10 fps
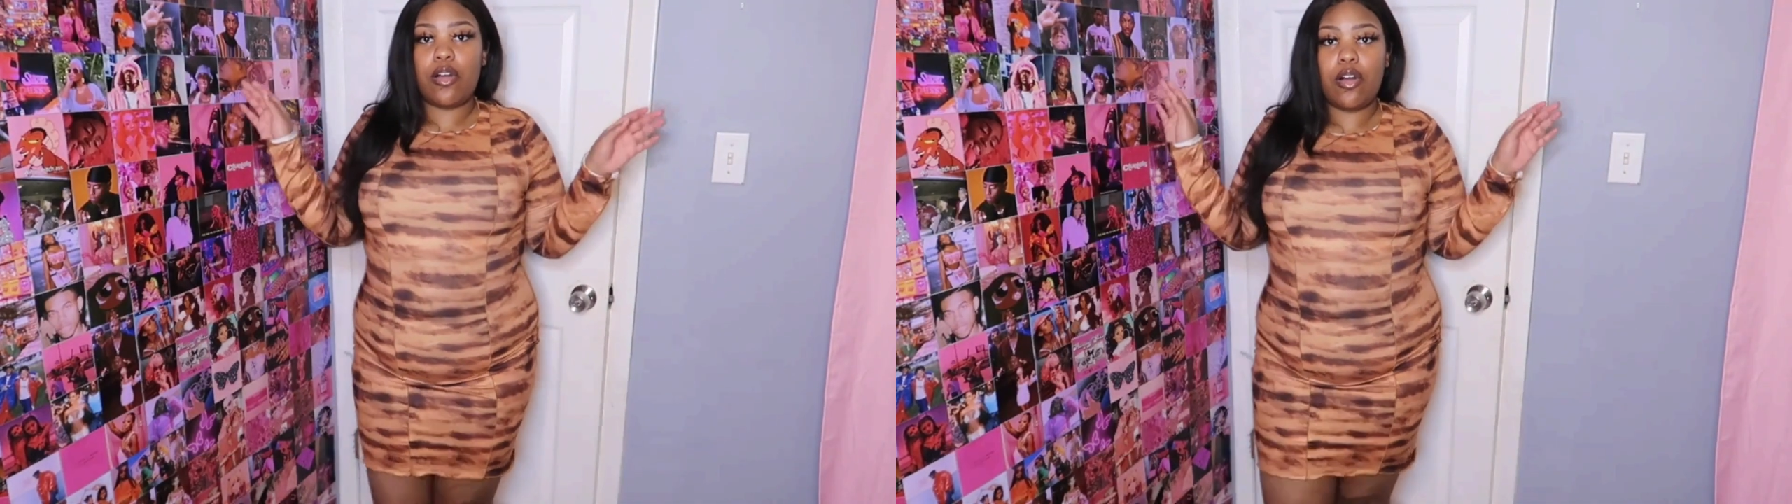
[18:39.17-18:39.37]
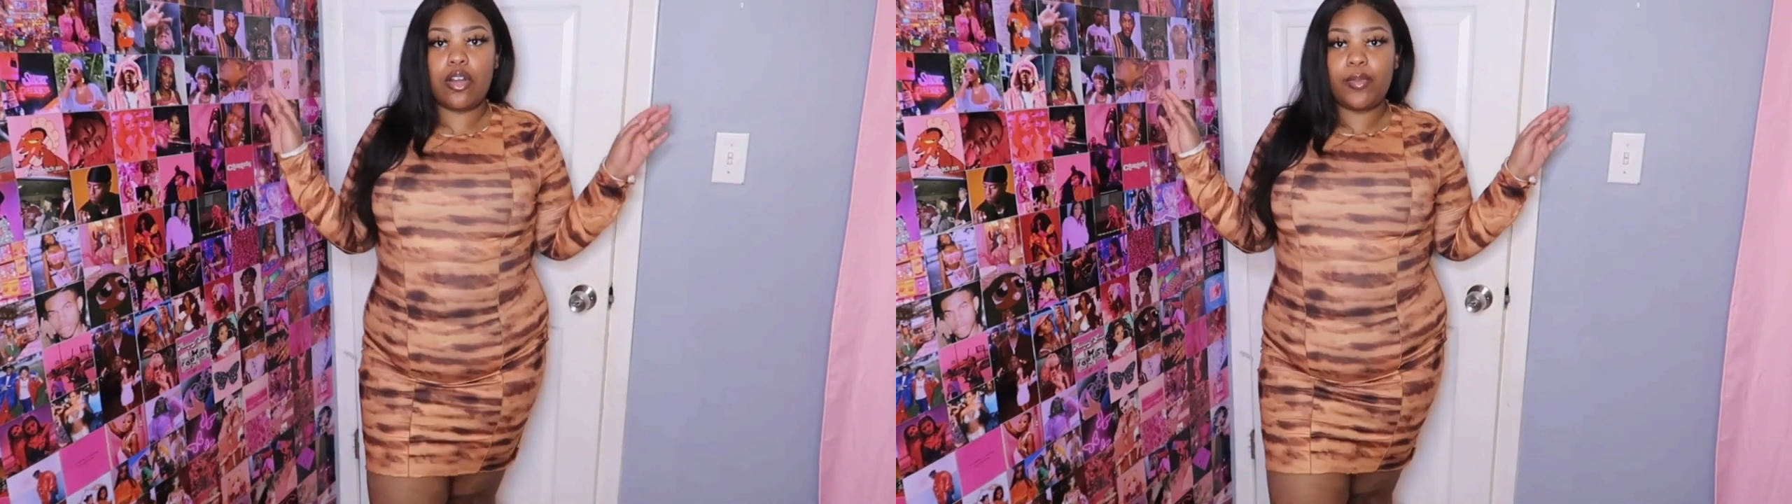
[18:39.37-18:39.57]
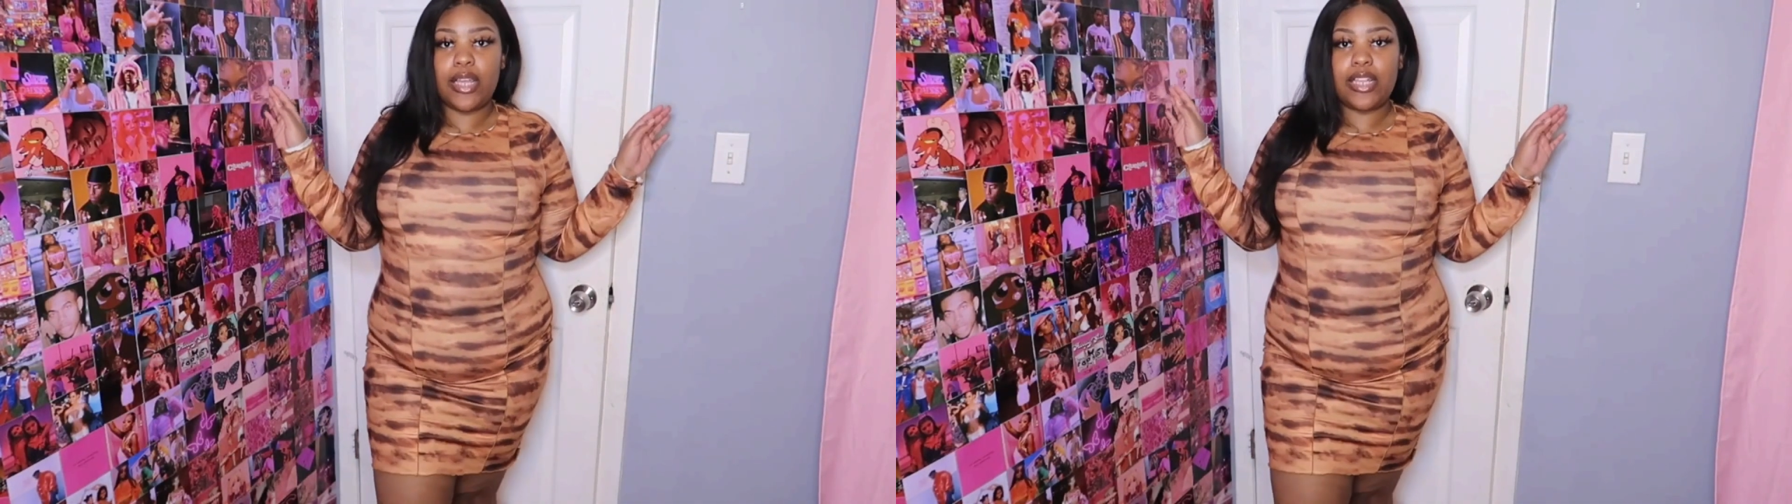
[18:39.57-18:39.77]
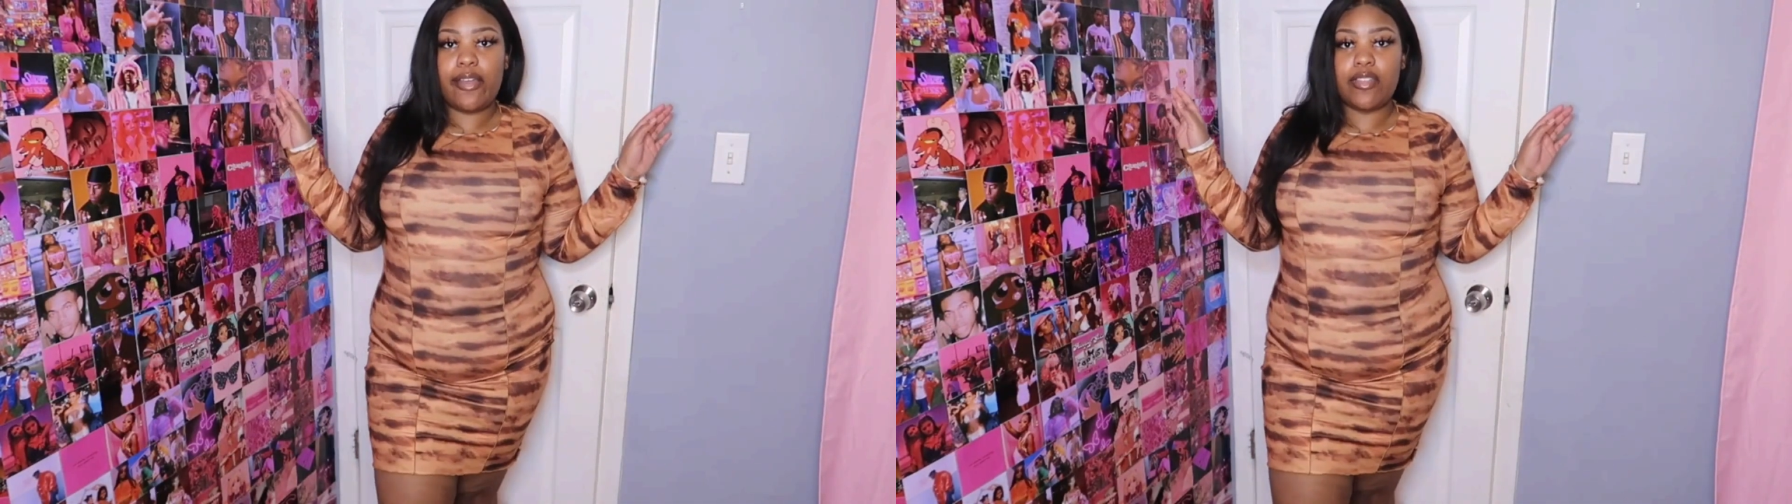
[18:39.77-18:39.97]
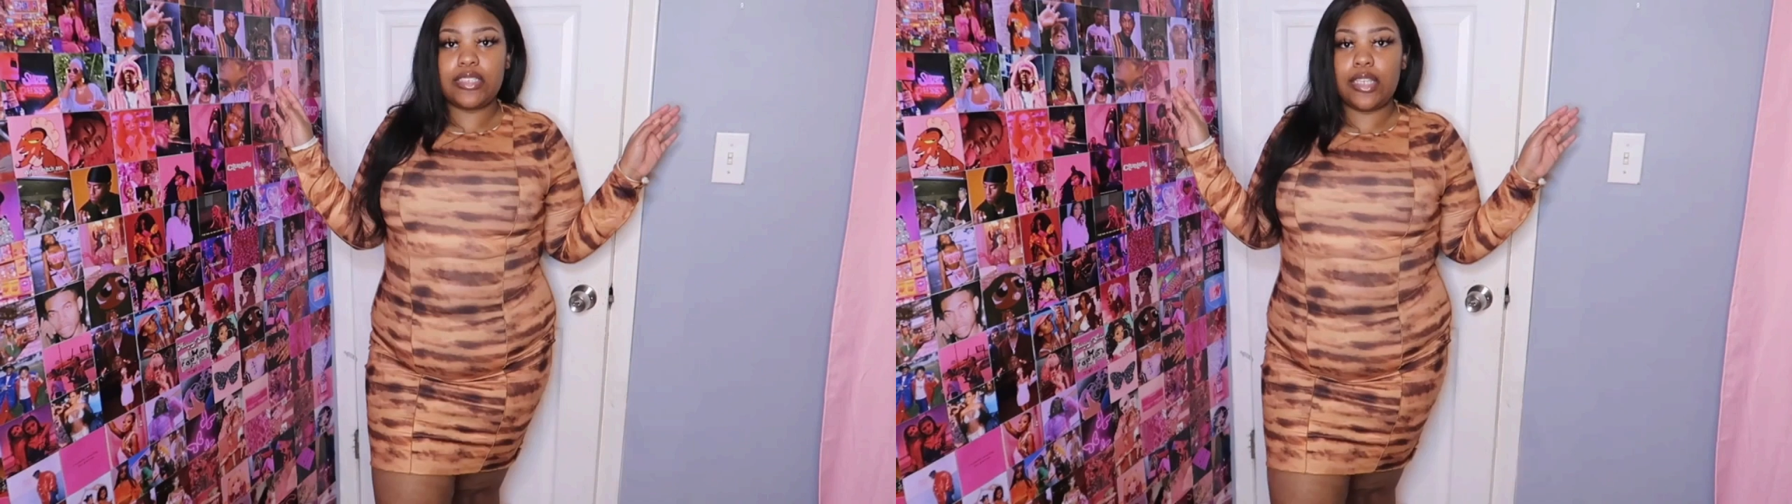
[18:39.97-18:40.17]
automatically
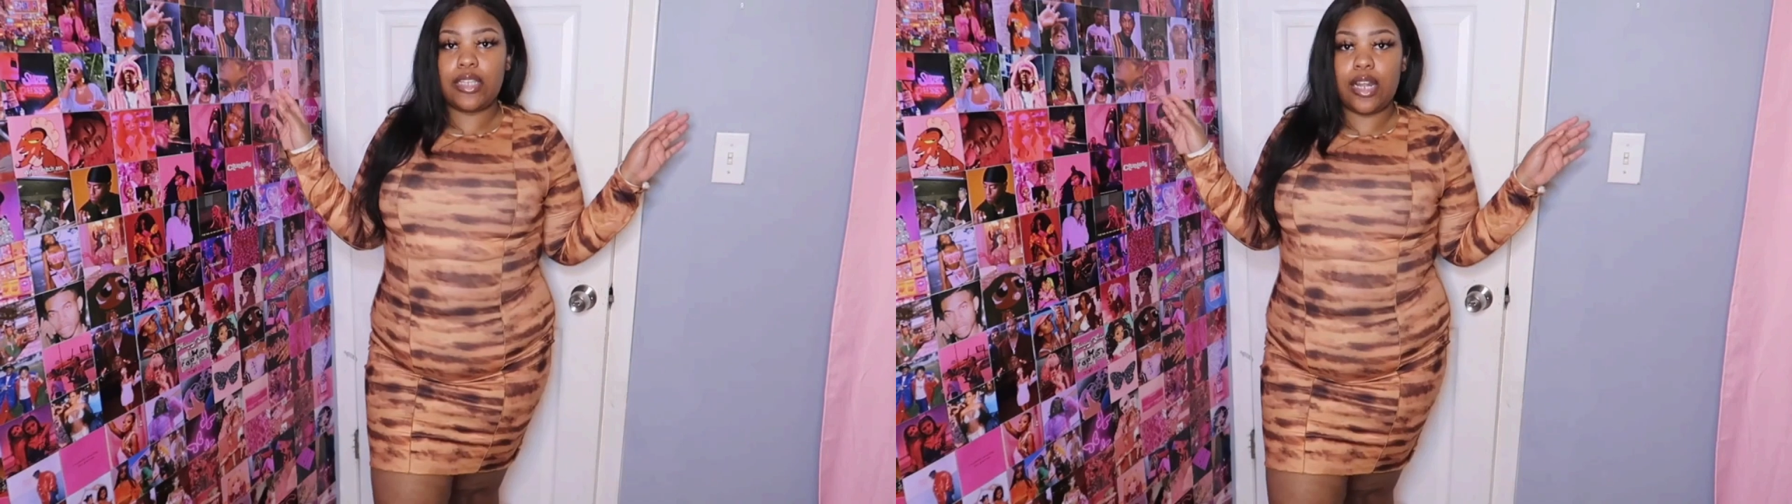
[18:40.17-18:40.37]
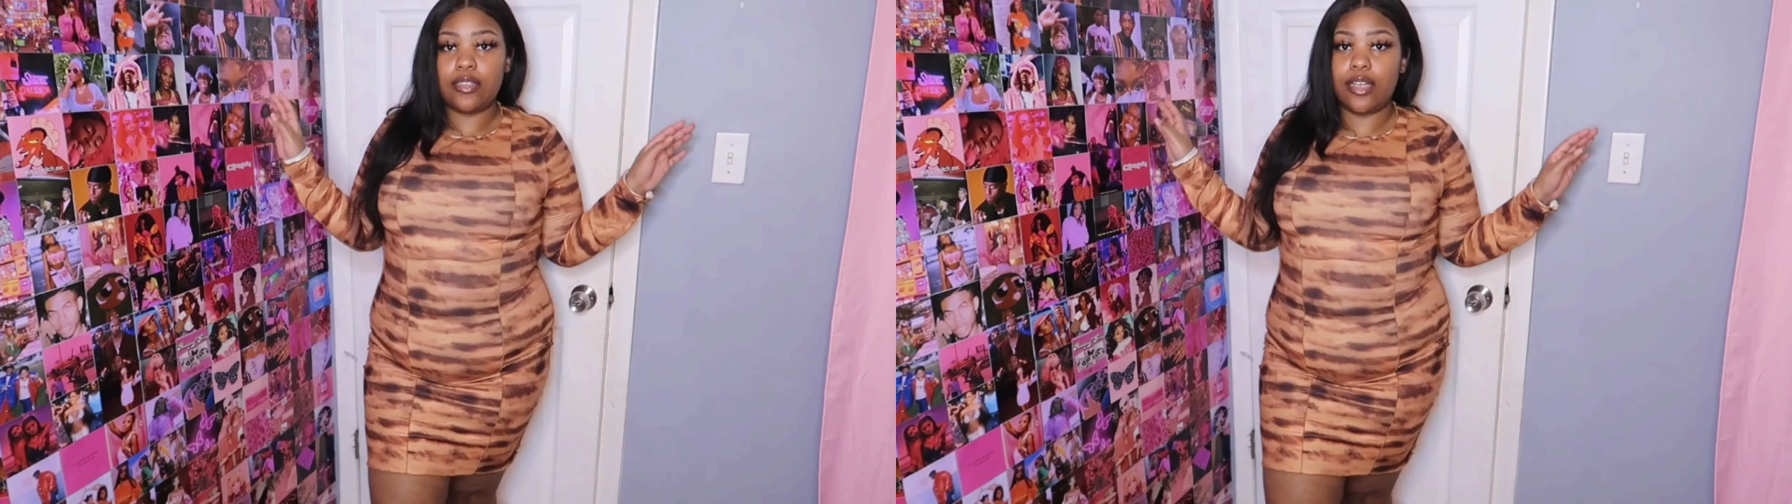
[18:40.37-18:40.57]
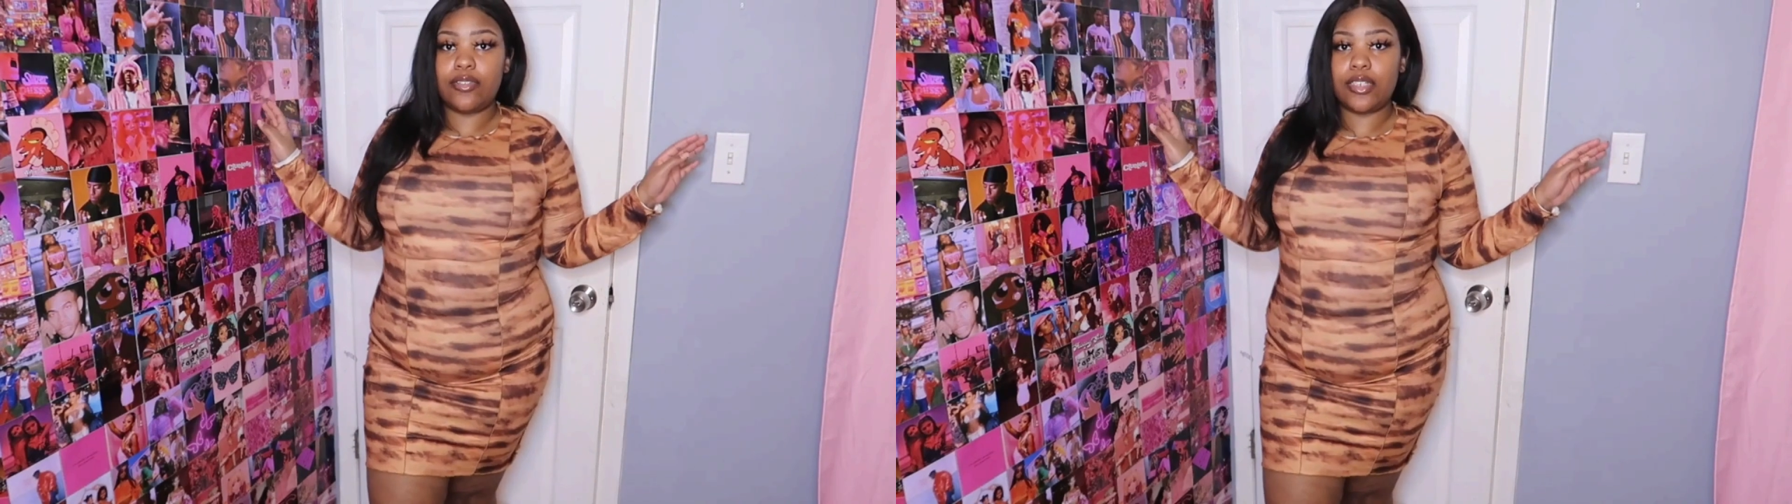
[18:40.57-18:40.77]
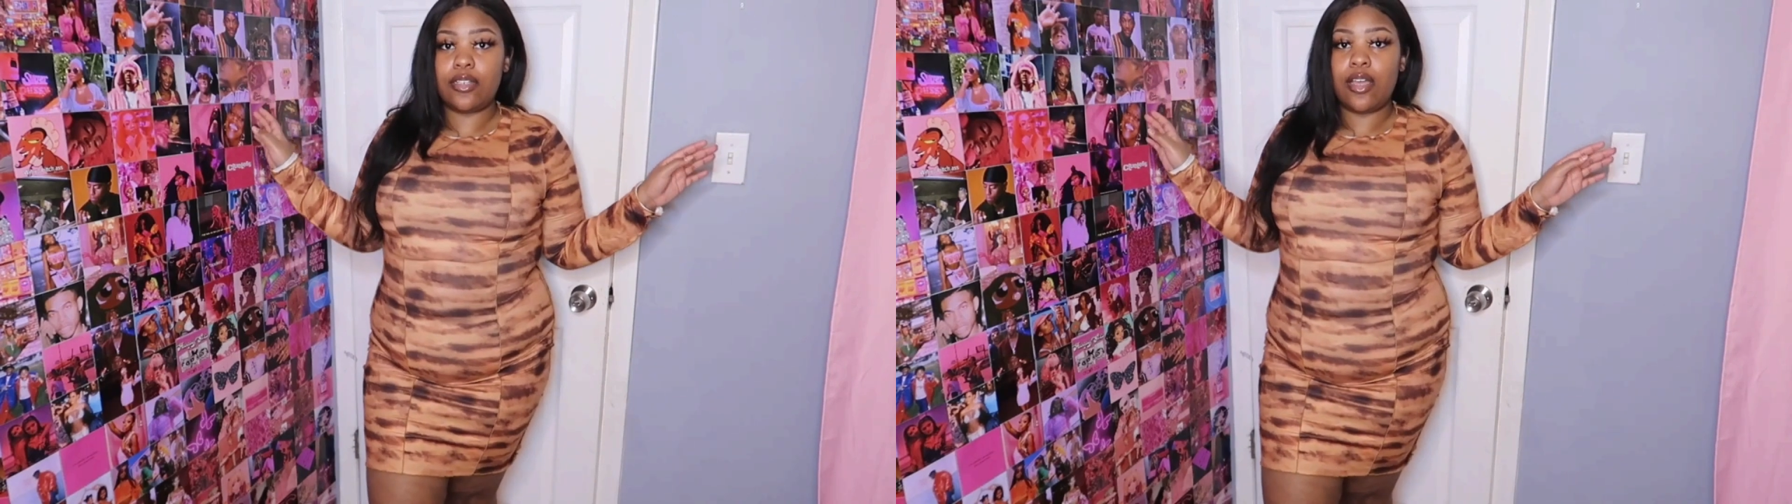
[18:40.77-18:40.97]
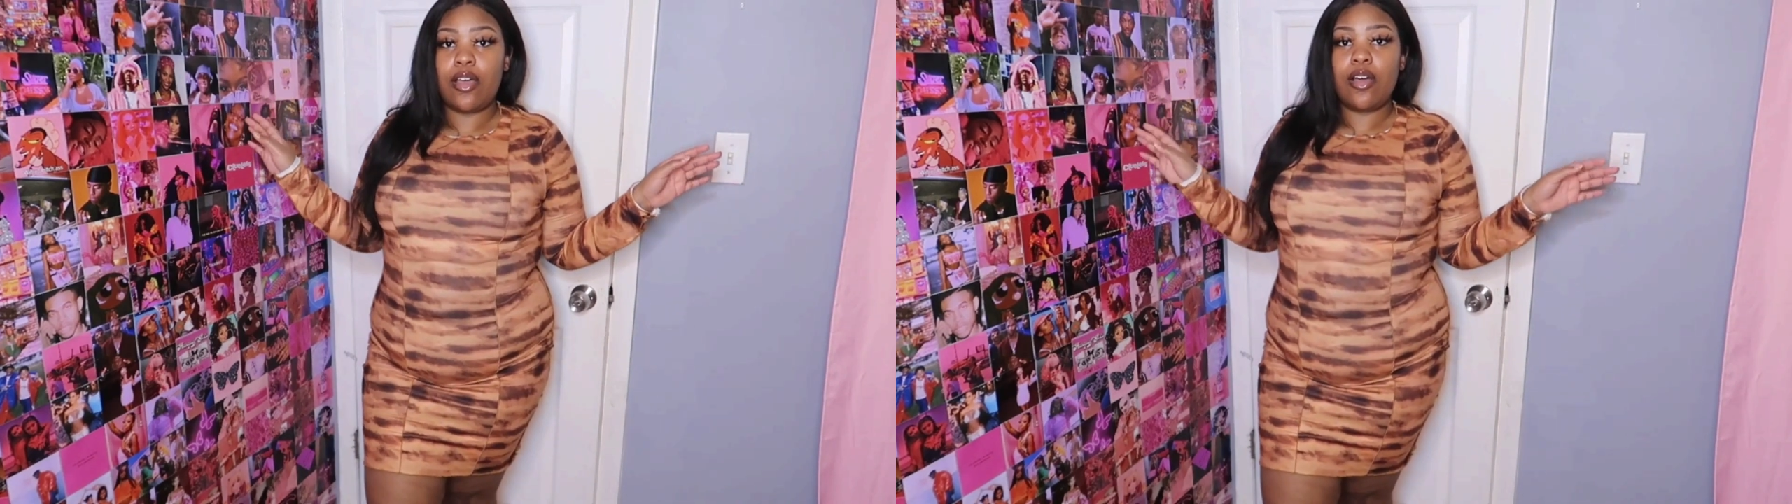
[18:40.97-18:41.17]
have to say that I love it.